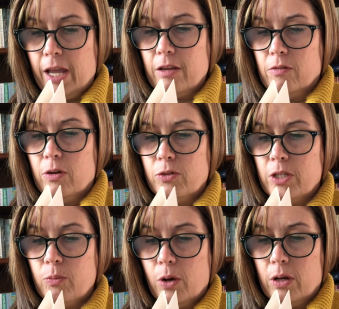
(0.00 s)
eight-year-old
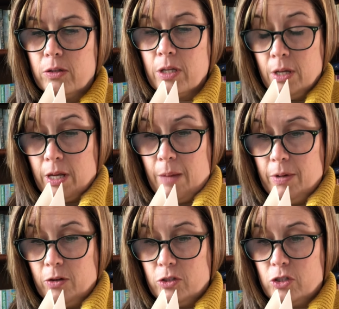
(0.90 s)
in the world came
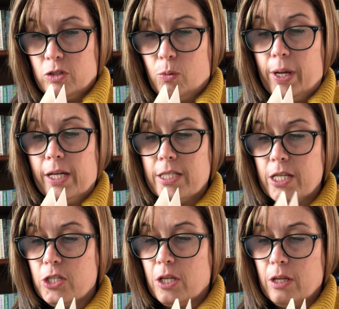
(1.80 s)
along to squeal at
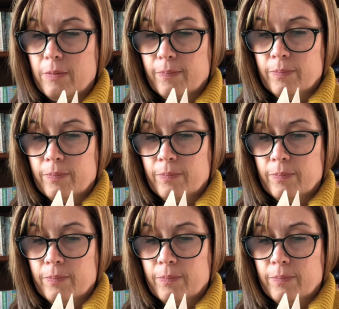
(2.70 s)
each other.